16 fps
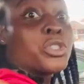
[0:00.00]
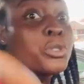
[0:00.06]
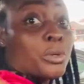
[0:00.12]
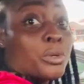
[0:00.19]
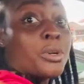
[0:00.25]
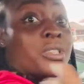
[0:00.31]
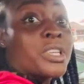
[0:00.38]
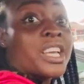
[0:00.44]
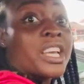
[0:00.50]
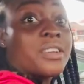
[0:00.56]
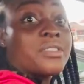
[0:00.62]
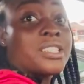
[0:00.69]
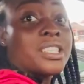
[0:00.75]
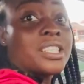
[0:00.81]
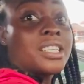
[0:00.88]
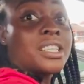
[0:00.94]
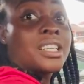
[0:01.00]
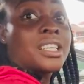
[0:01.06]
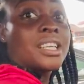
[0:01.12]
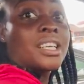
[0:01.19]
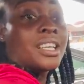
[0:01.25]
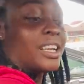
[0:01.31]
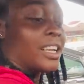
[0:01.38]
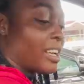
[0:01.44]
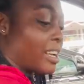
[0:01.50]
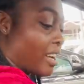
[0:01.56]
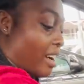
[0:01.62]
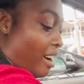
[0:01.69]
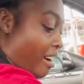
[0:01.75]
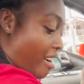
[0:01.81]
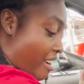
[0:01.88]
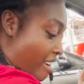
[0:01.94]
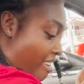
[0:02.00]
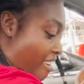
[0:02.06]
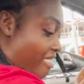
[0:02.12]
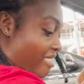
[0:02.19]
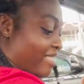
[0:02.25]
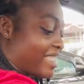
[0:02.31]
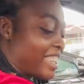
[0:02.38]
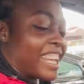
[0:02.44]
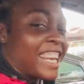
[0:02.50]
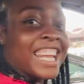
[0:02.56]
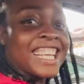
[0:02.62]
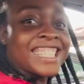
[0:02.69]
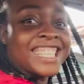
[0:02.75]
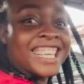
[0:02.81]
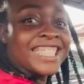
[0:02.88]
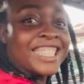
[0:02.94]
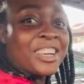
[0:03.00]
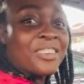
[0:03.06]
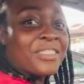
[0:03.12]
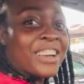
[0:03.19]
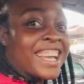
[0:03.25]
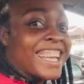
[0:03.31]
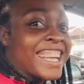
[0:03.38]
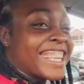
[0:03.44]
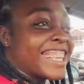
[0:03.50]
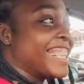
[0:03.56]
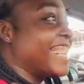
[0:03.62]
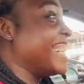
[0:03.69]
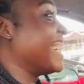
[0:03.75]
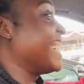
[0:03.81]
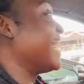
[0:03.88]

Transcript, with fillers: KFC. Yeah, I guess. Oh, guys, you say, oh, you should, you should,